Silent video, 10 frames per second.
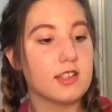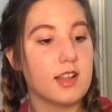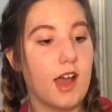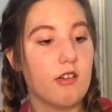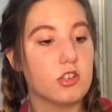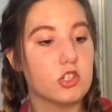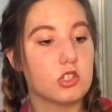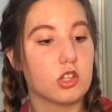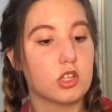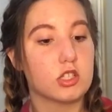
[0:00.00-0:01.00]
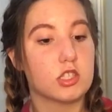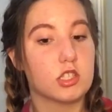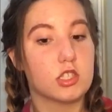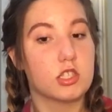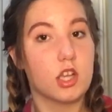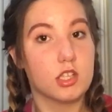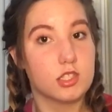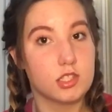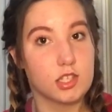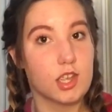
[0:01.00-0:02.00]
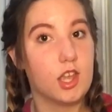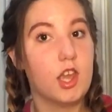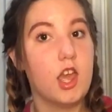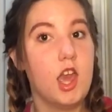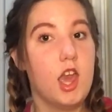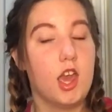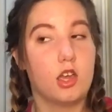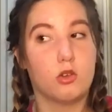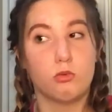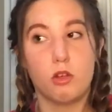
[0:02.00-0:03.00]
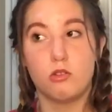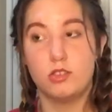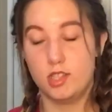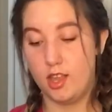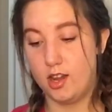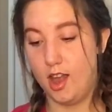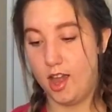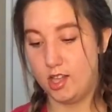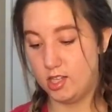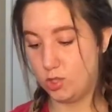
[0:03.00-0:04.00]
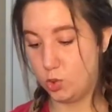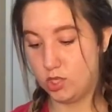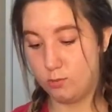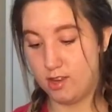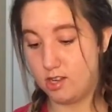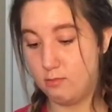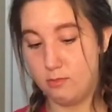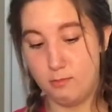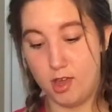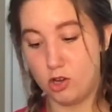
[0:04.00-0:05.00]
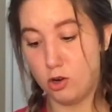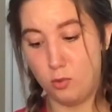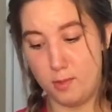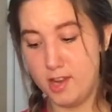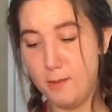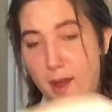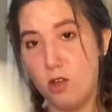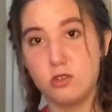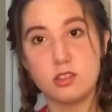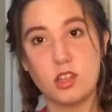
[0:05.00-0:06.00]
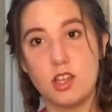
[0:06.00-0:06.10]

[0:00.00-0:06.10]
Now it just looks disgusting and gross, and I disrespected my girl Minnie Mouse.